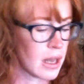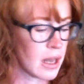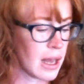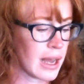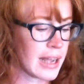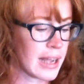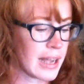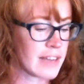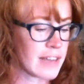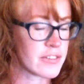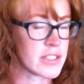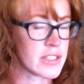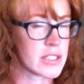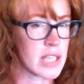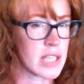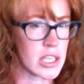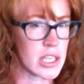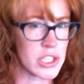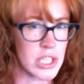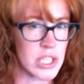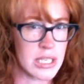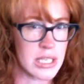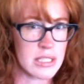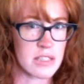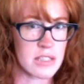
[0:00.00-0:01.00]
I have to
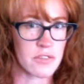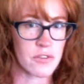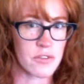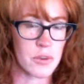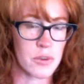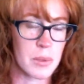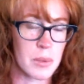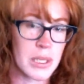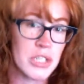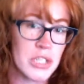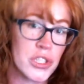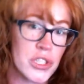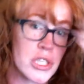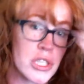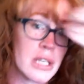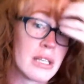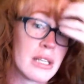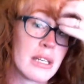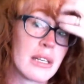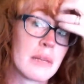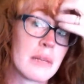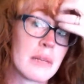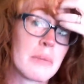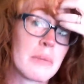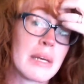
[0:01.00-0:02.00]
digest information,
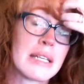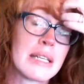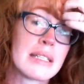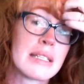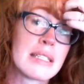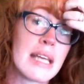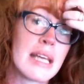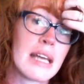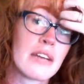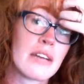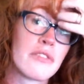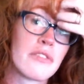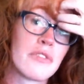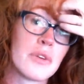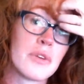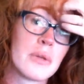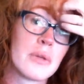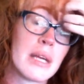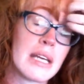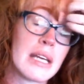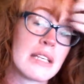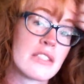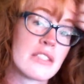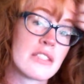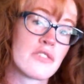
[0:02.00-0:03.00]
and it might take a few
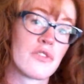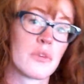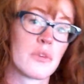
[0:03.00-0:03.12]
days